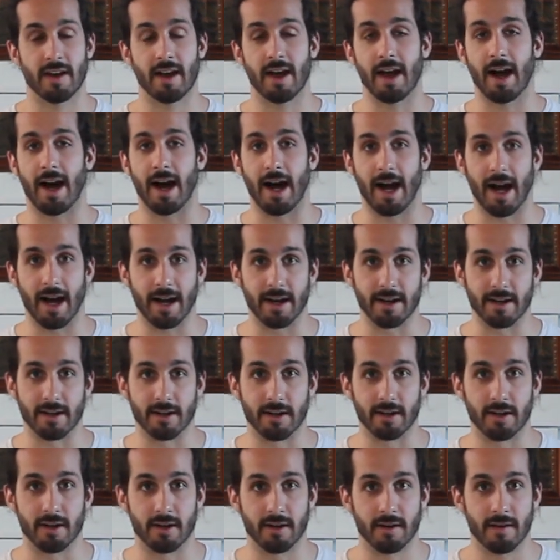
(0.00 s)

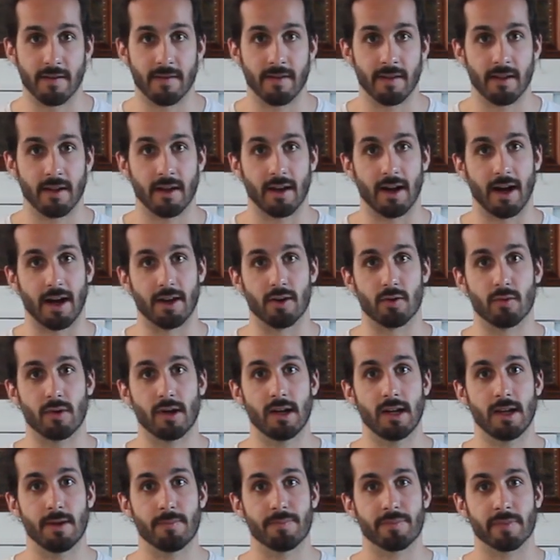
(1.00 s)
anger, and
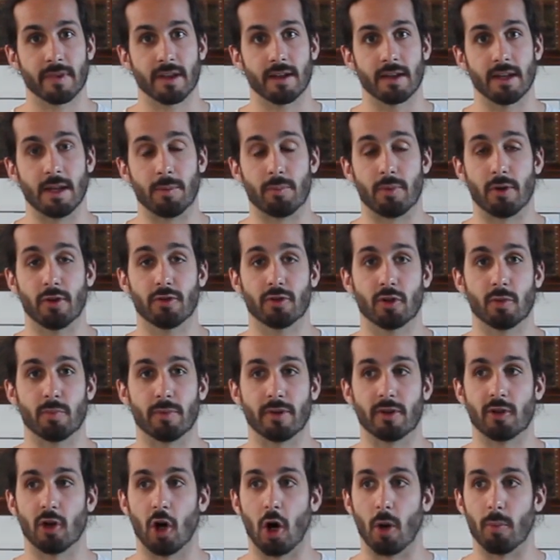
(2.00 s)
really the person
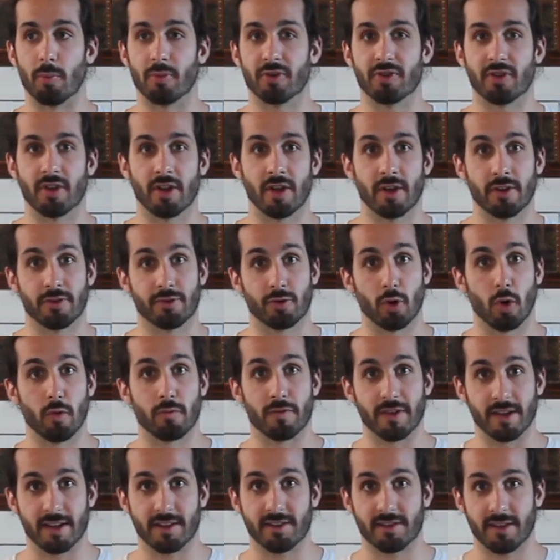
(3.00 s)
becomes so
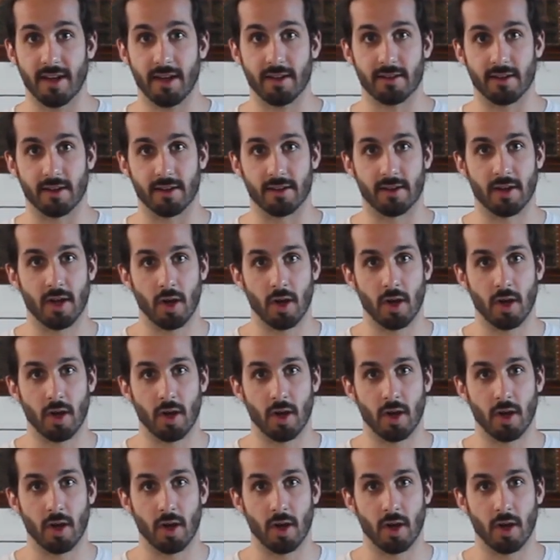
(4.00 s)
fixated